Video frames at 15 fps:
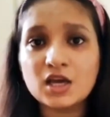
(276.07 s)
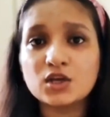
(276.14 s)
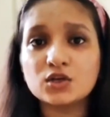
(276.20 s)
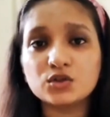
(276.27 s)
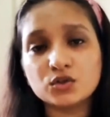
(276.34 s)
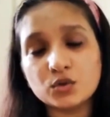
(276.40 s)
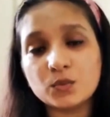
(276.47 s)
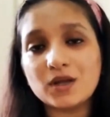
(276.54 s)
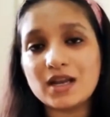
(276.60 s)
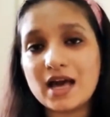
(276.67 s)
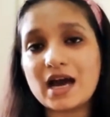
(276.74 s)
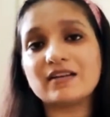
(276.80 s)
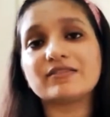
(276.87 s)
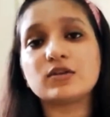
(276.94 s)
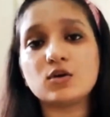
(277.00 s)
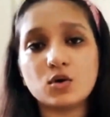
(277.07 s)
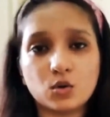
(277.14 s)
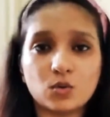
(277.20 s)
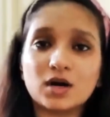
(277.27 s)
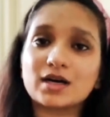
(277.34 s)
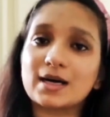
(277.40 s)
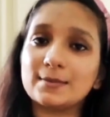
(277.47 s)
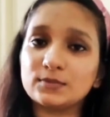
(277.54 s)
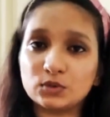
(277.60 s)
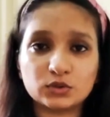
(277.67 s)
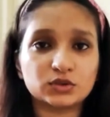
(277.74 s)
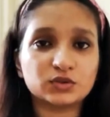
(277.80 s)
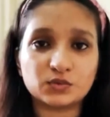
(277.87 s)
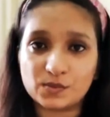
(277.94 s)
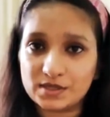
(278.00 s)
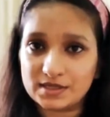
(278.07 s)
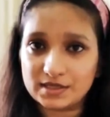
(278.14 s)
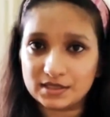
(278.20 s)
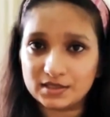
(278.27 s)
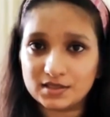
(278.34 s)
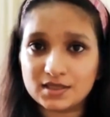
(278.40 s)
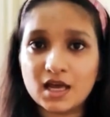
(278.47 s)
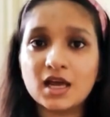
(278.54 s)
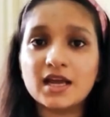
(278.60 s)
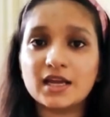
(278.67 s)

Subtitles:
you will have to overcome those reasons